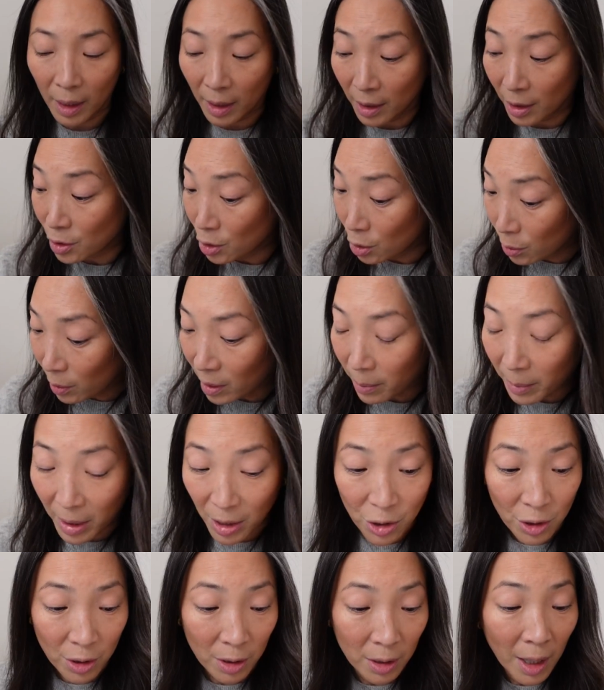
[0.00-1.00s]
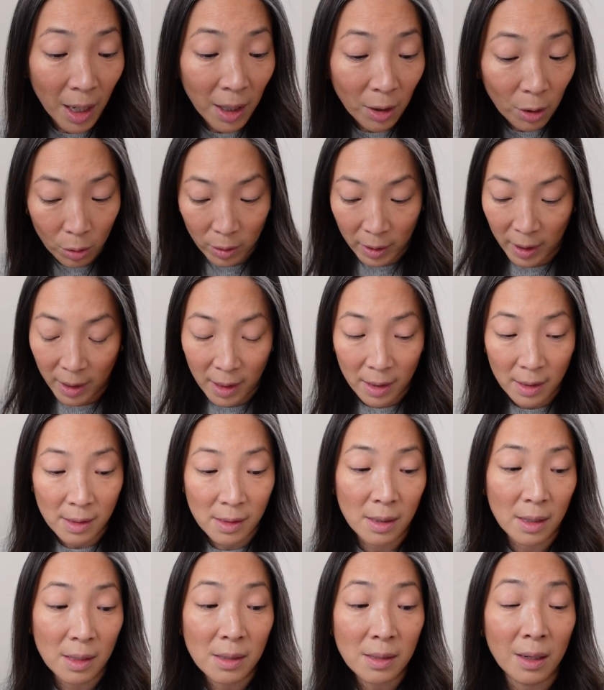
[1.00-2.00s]
And I do want to mention, not only
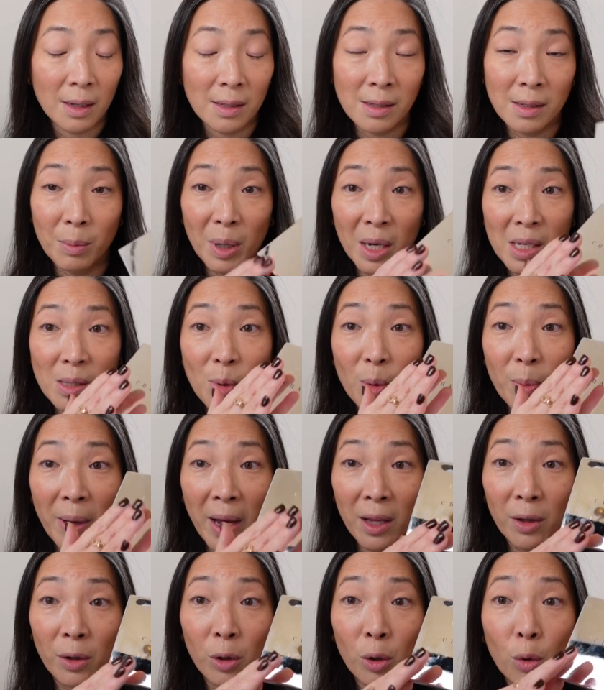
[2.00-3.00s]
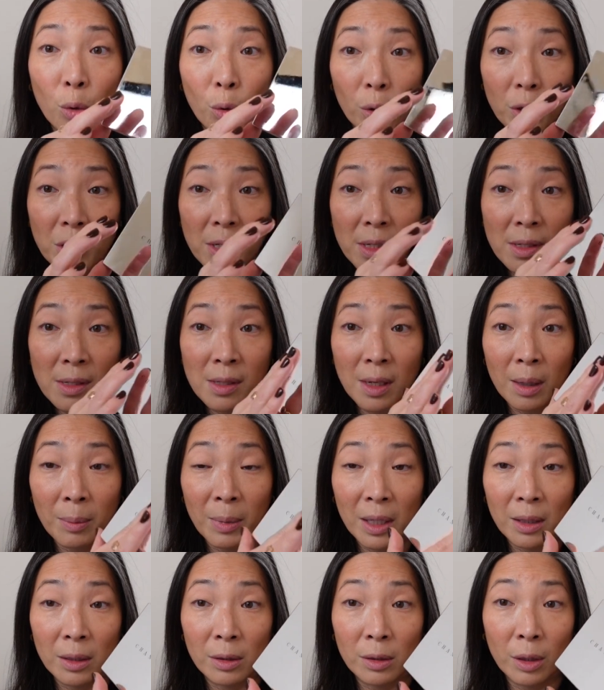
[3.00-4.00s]
is this customizable palette gorgeous, I
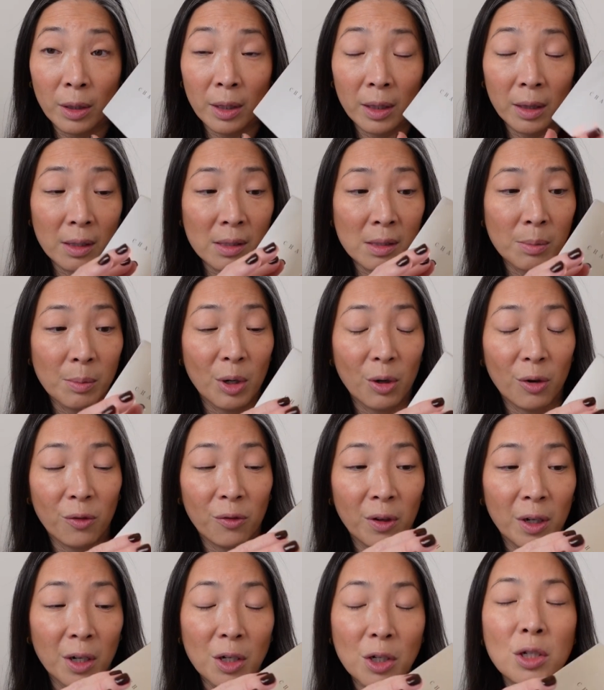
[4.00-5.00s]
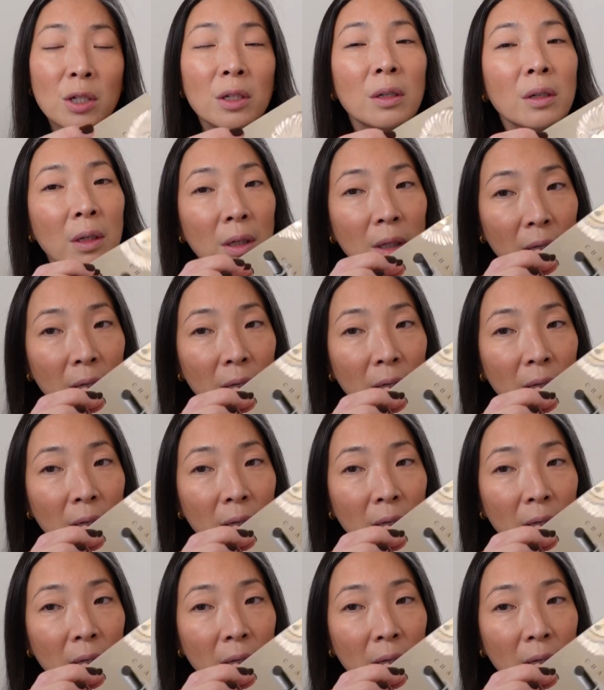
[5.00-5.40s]
mean, look at this mirror finish.